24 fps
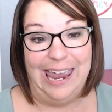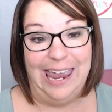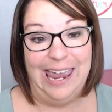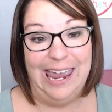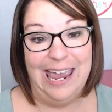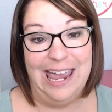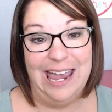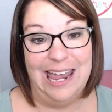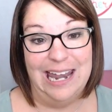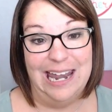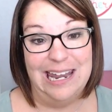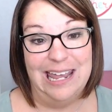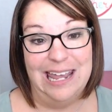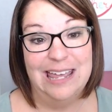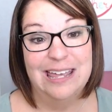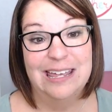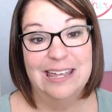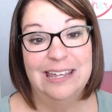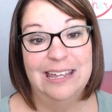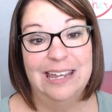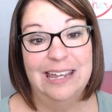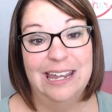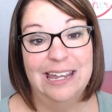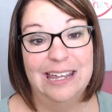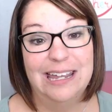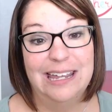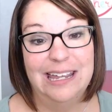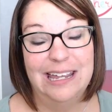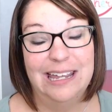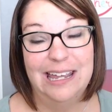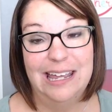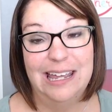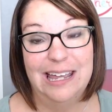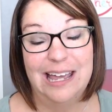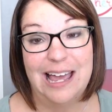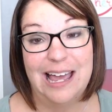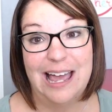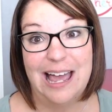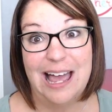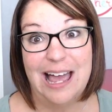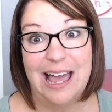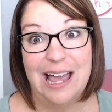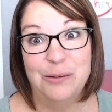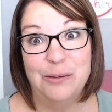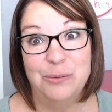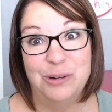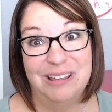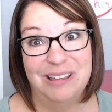And
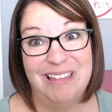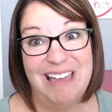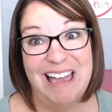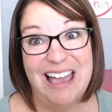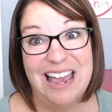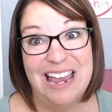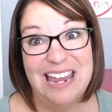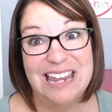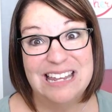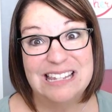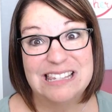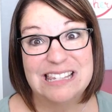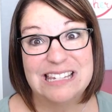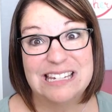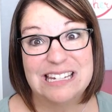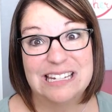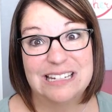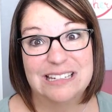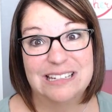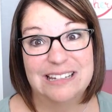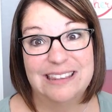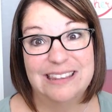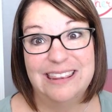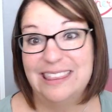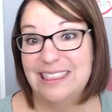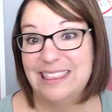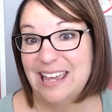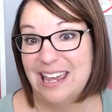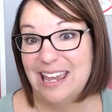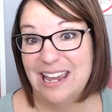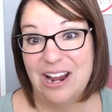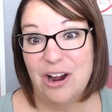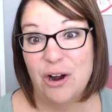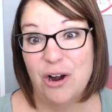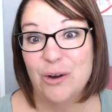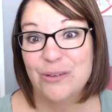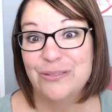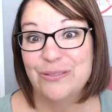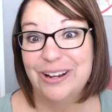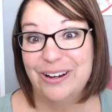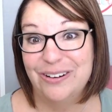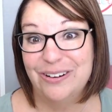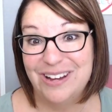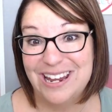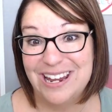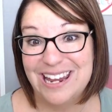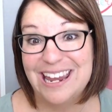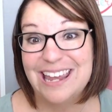I realized that they are
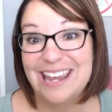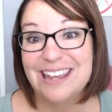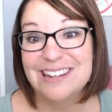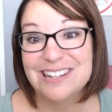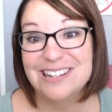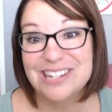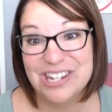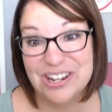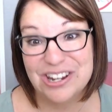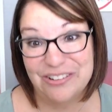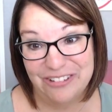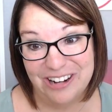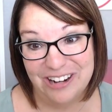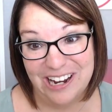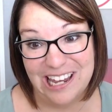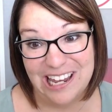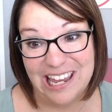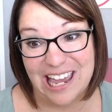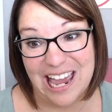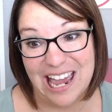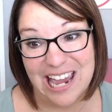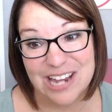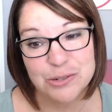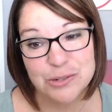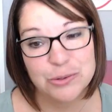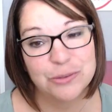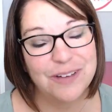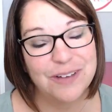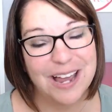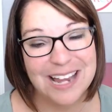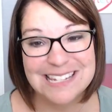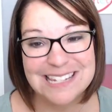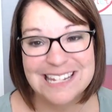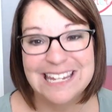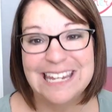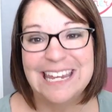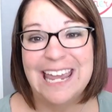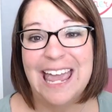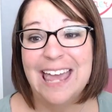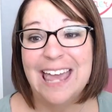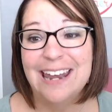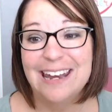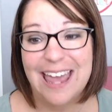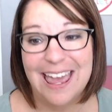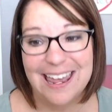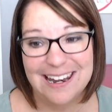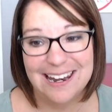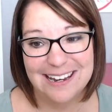very different, guys. Revising
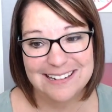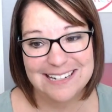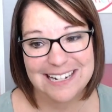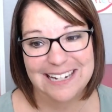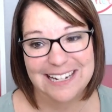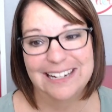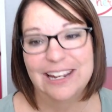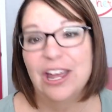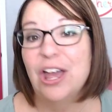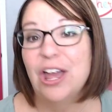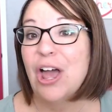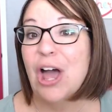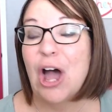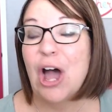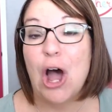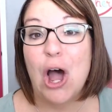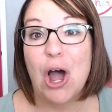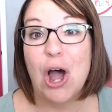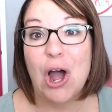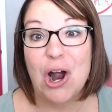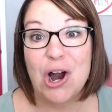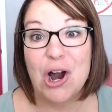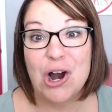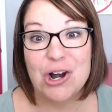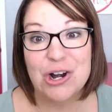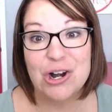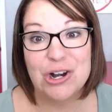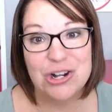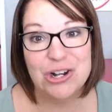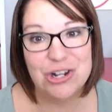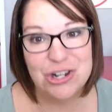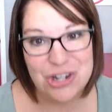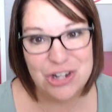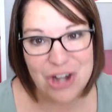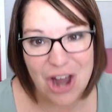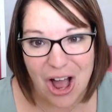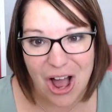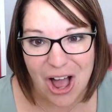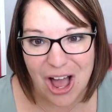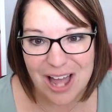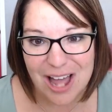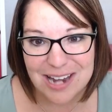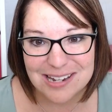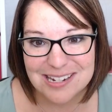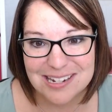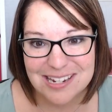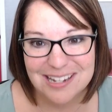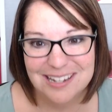and editing are
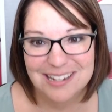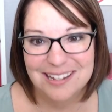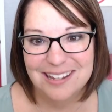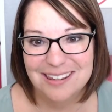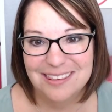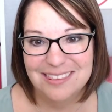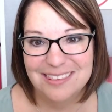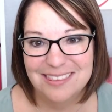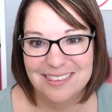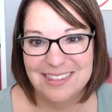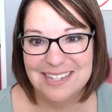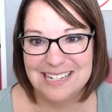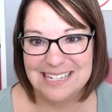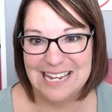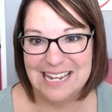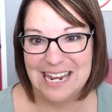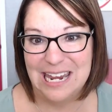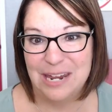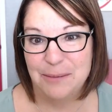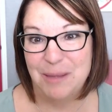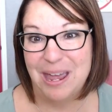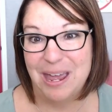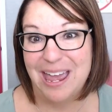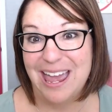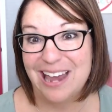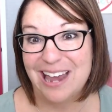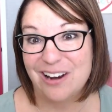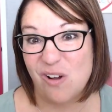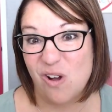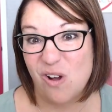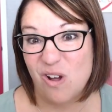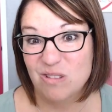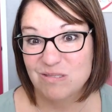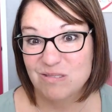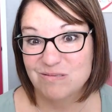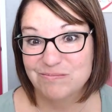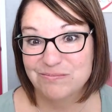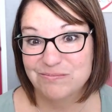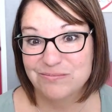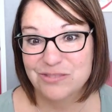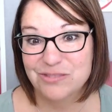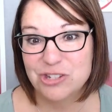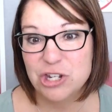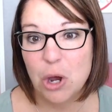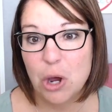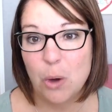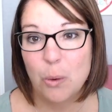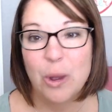not the same at all.
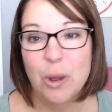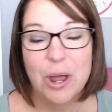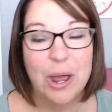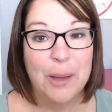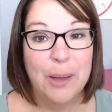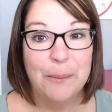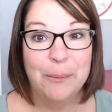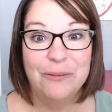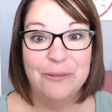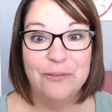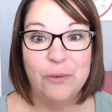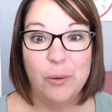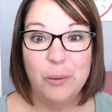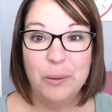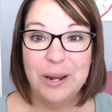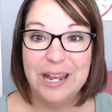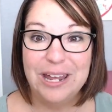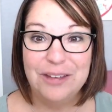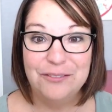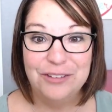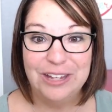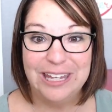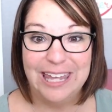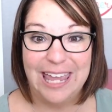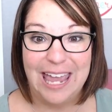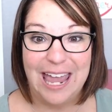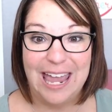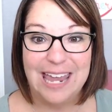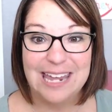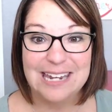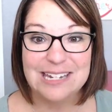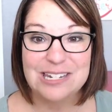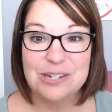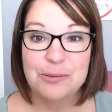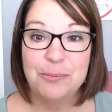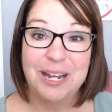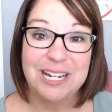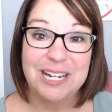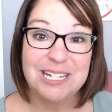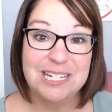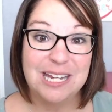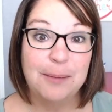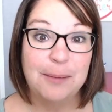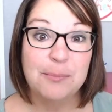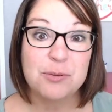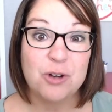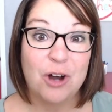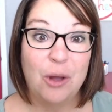So before we even get into my
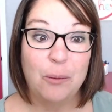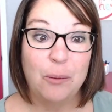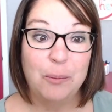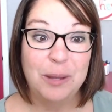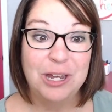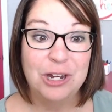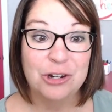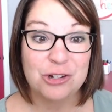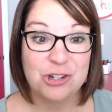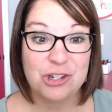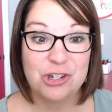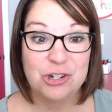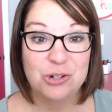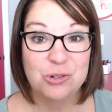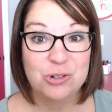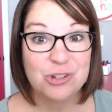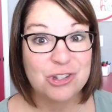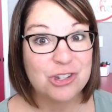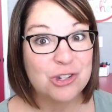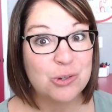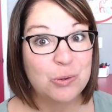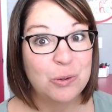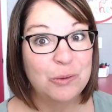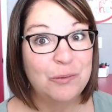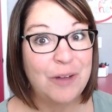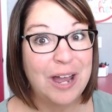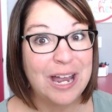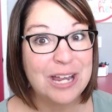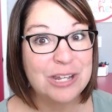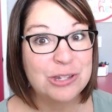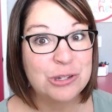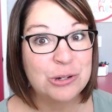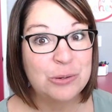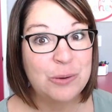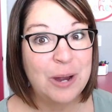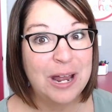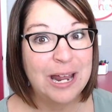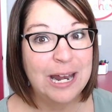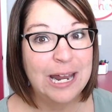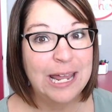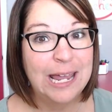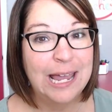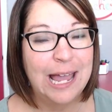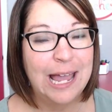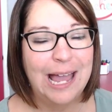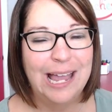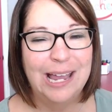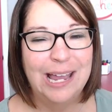tips for helping your students revise their
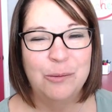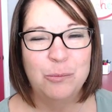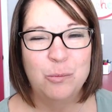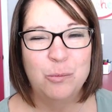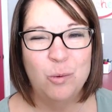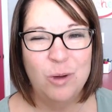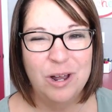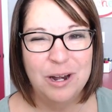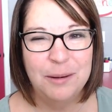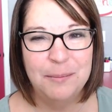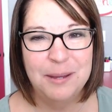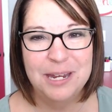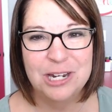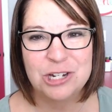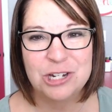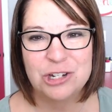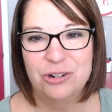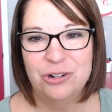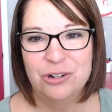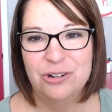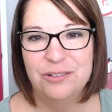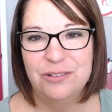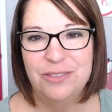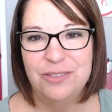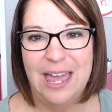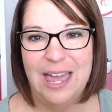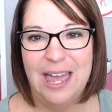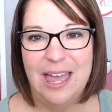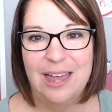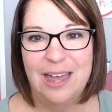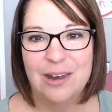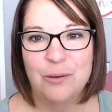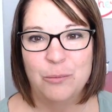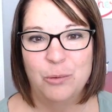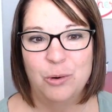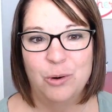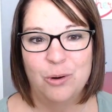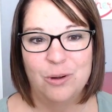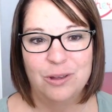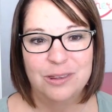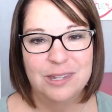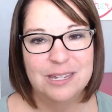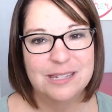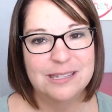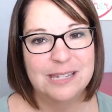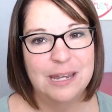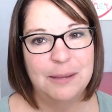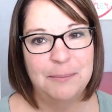writing, I want to make sure that we're on
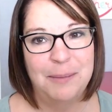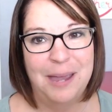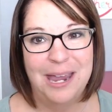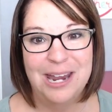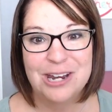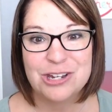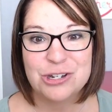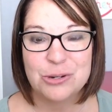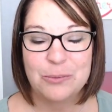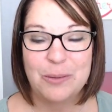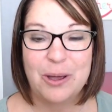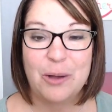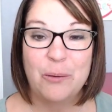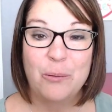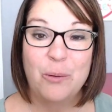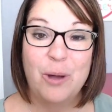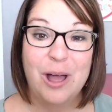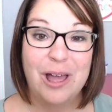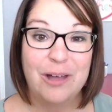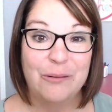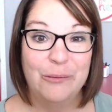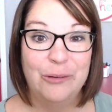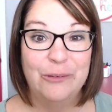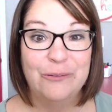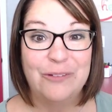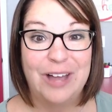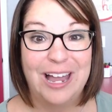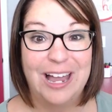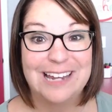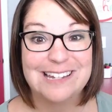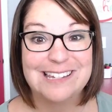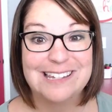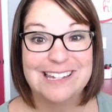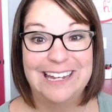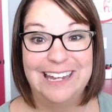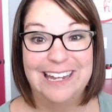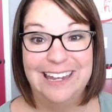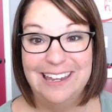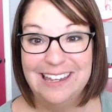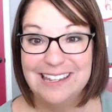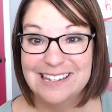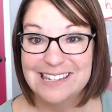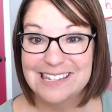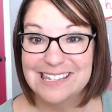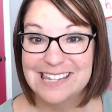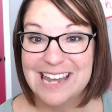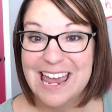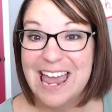the same page about what revising
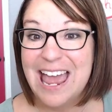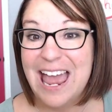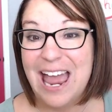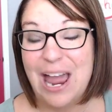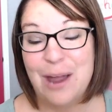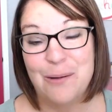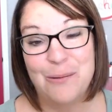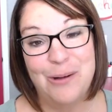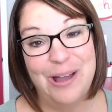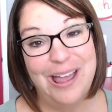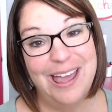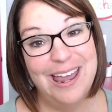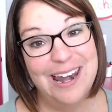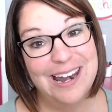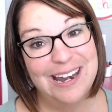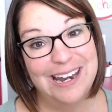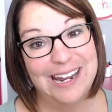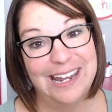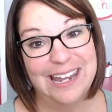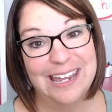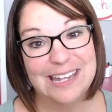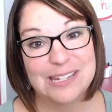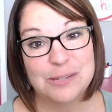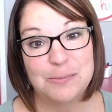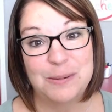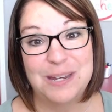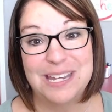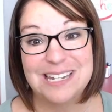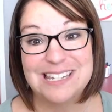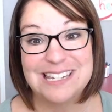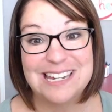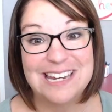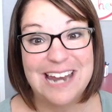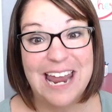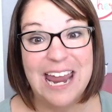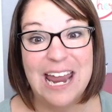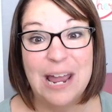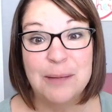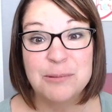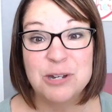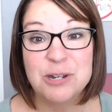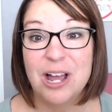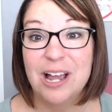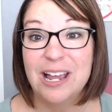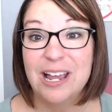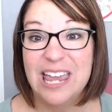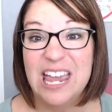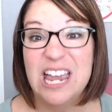is and what editing is, because today I'm
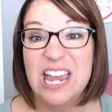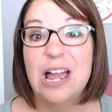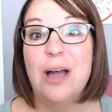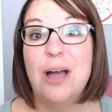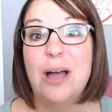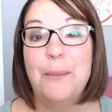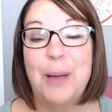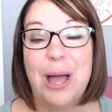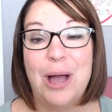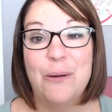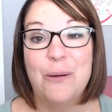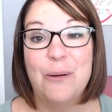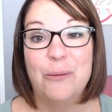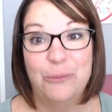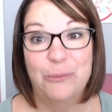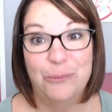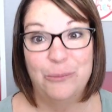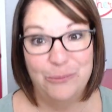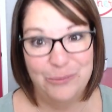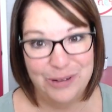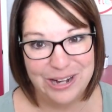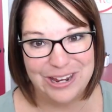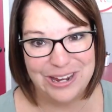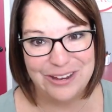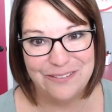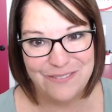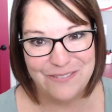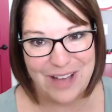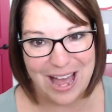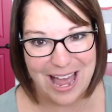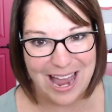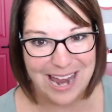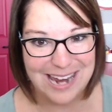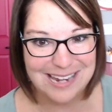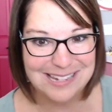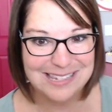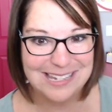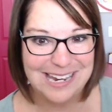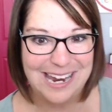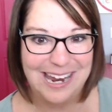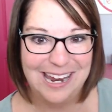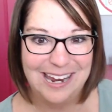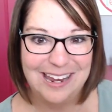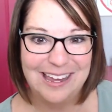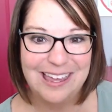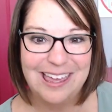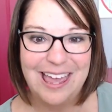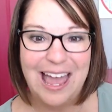talking about
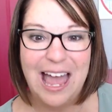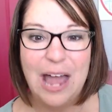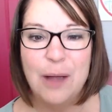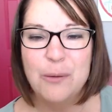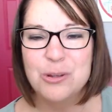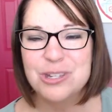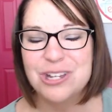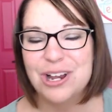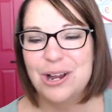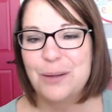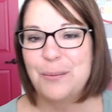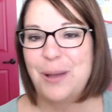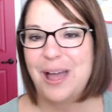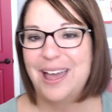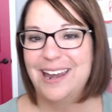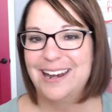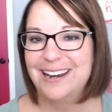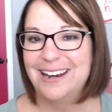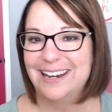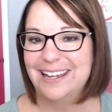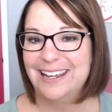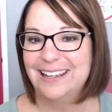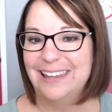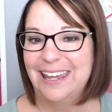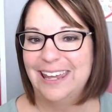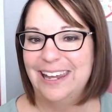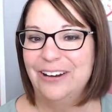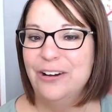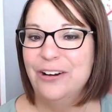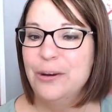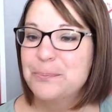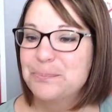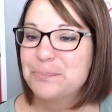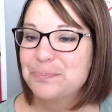revising. I will talk about editing later